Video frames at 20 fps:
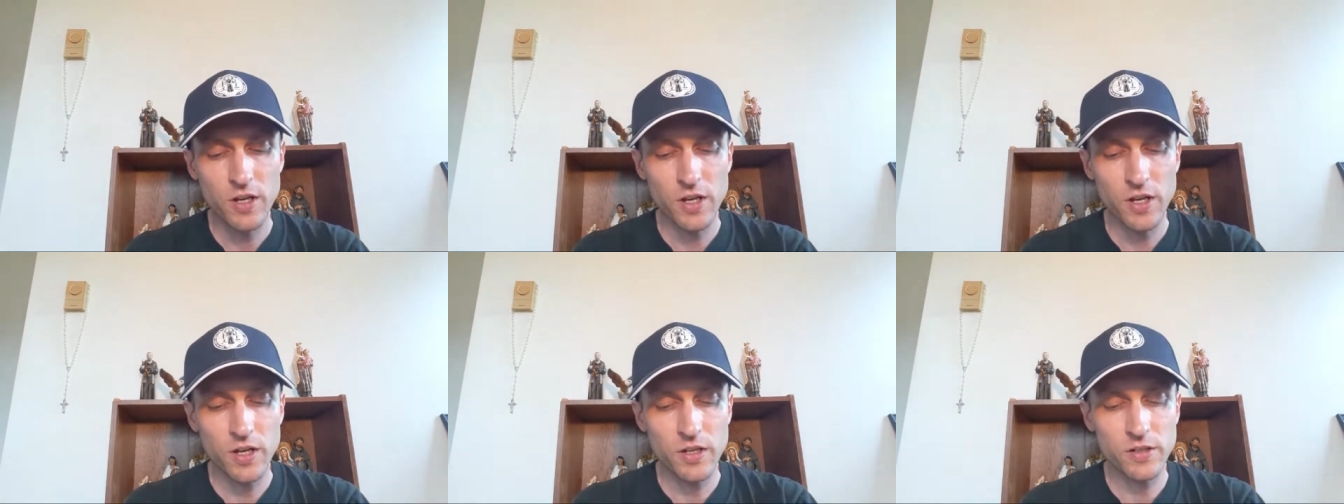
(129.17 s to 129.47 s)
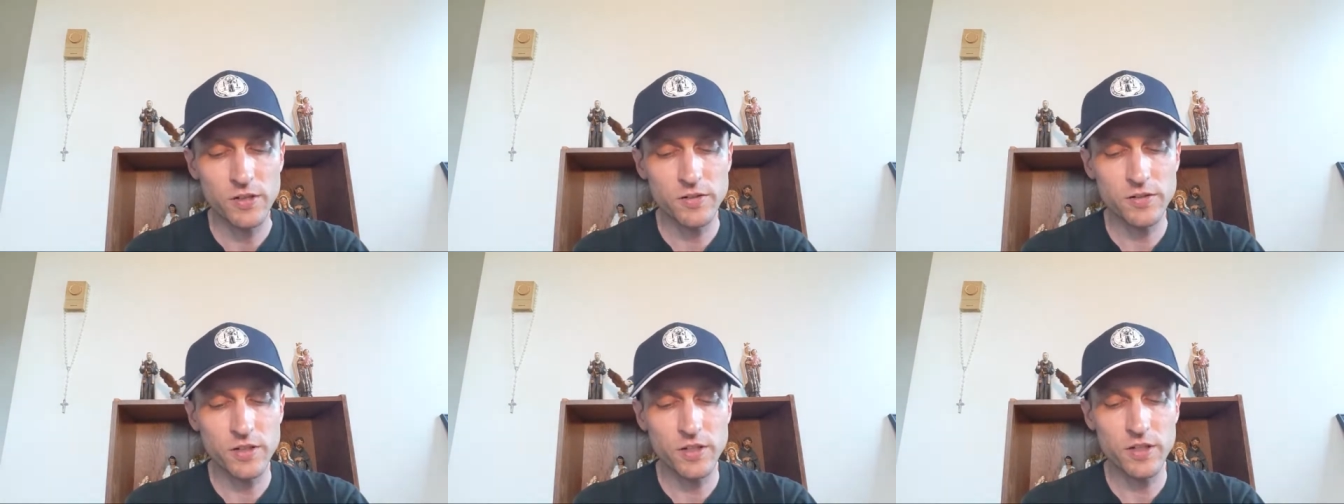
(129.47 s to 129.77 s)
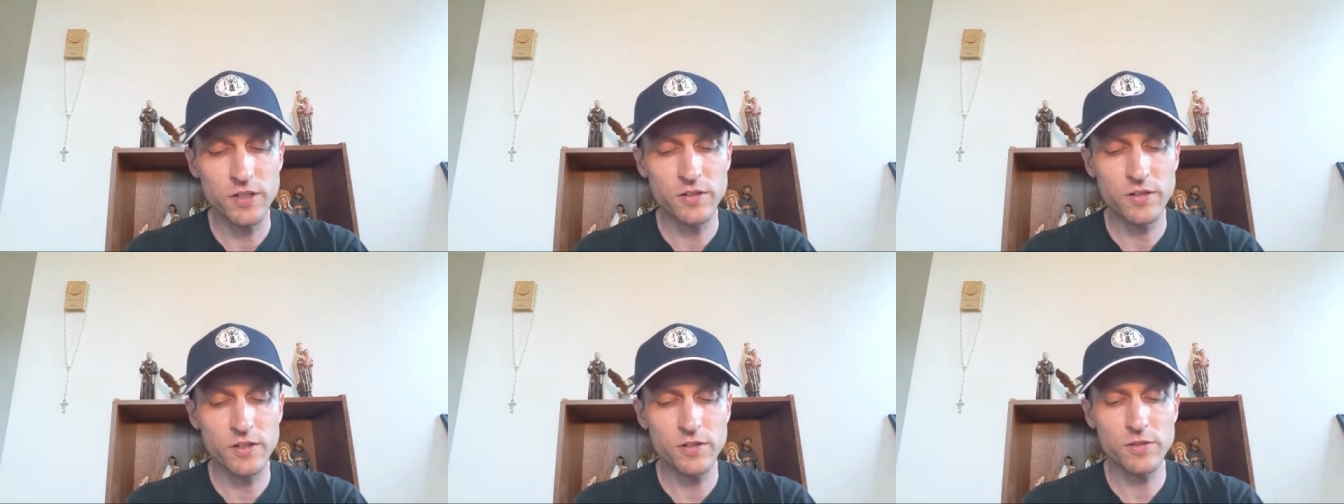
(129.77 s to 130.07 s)
and he said he
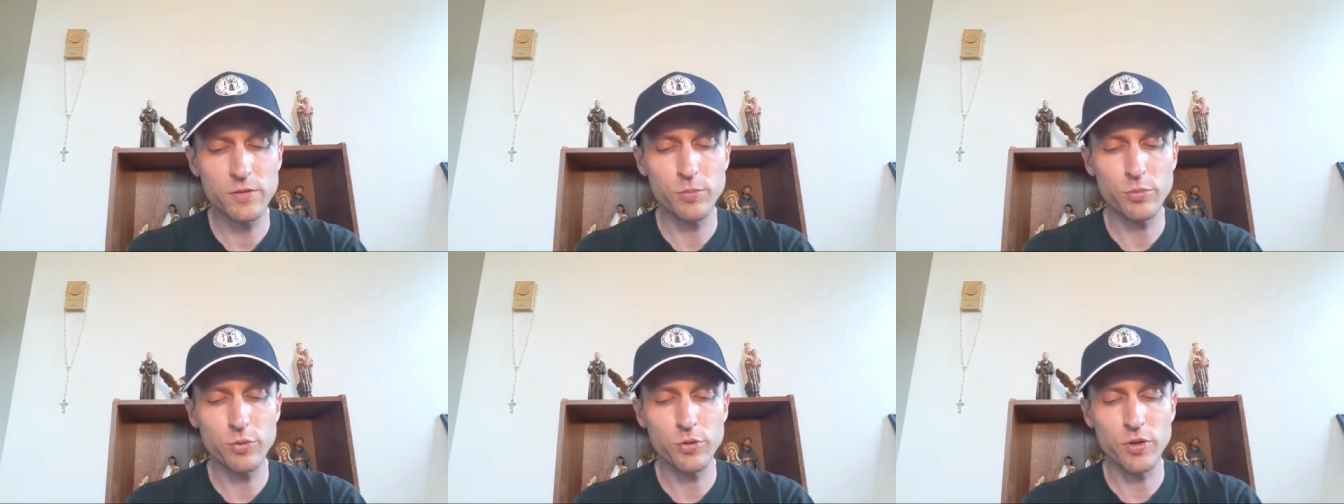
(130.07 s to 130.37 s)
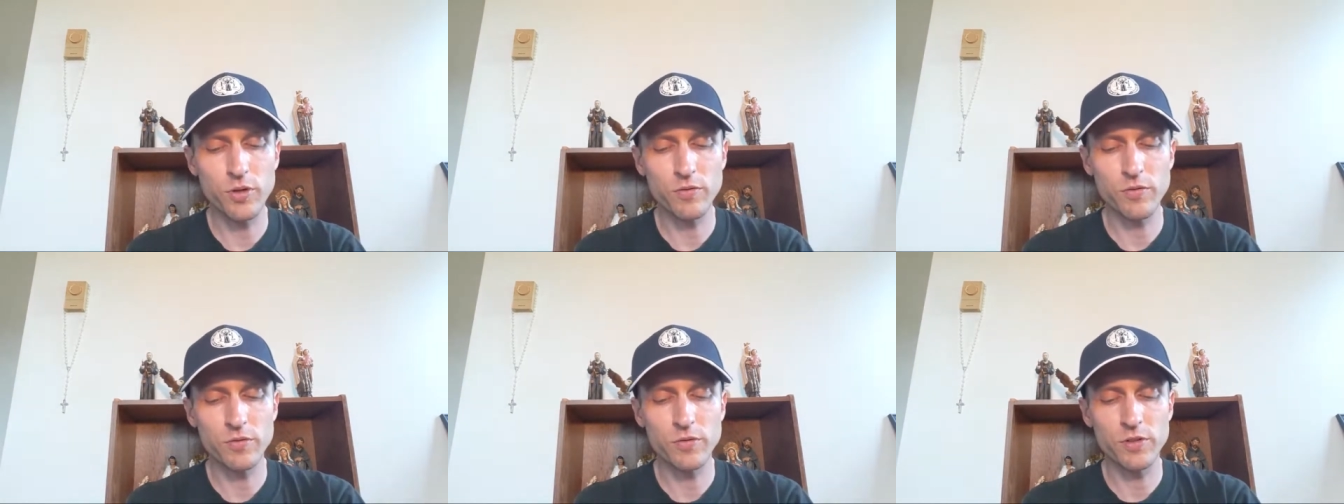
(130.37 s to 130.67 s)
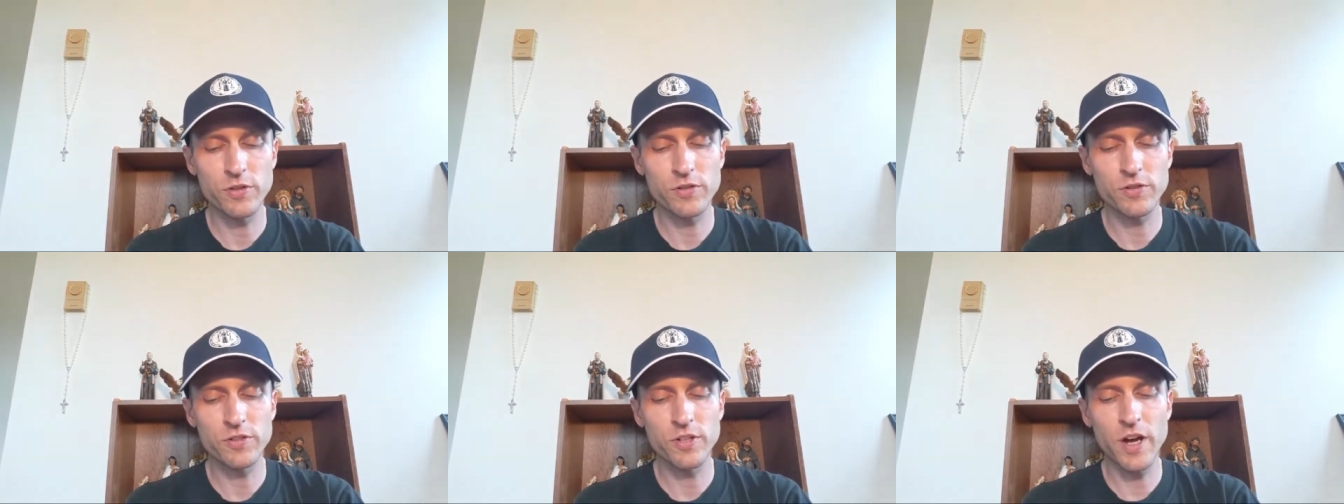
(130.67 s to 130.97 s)
disapproved of the
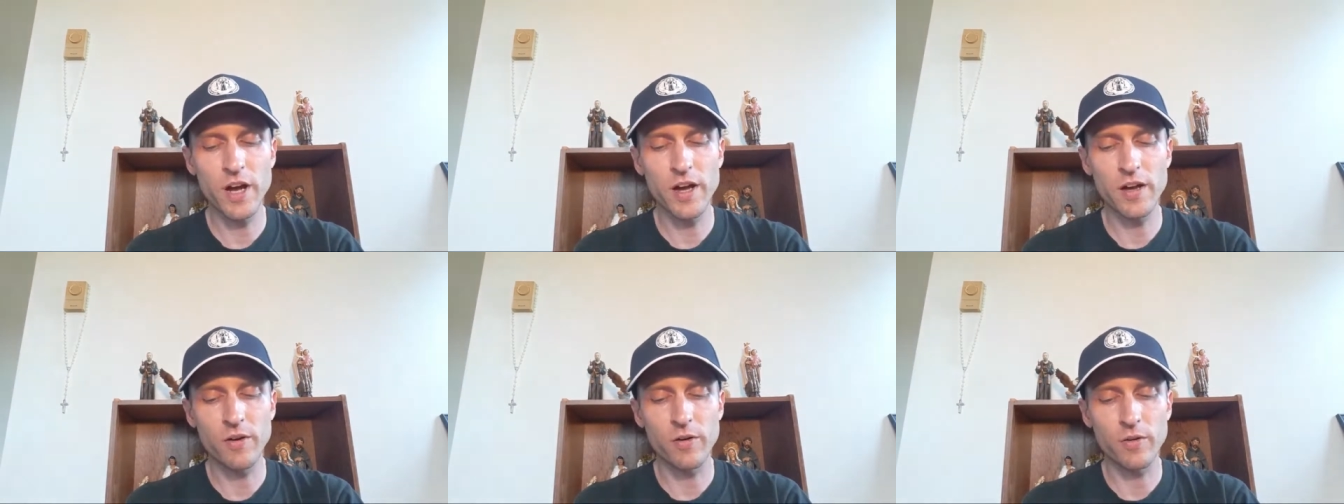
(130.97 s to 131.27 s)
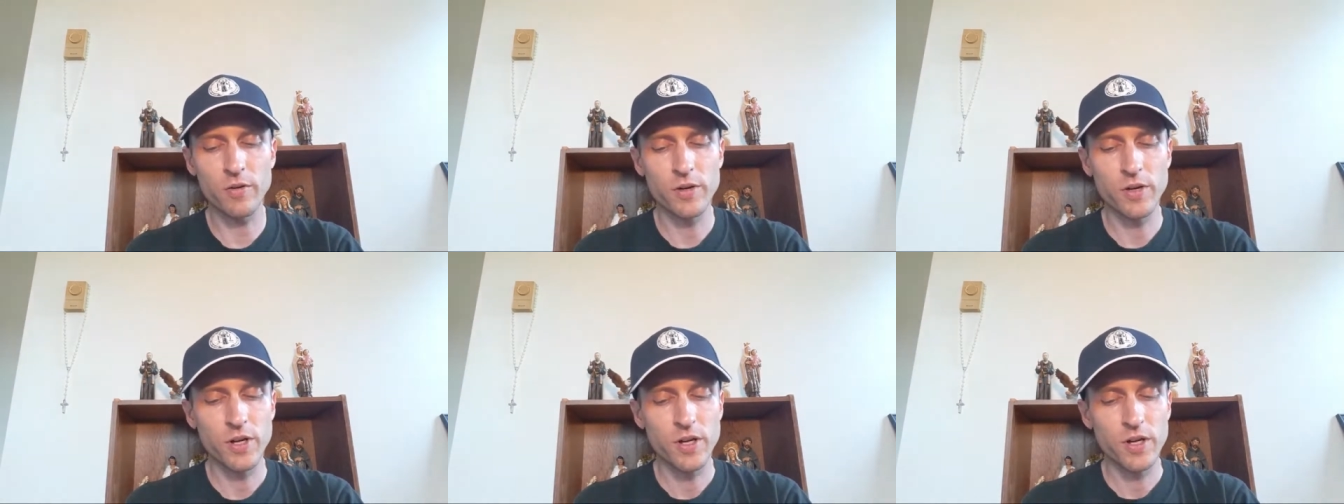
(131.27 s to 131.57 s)
style.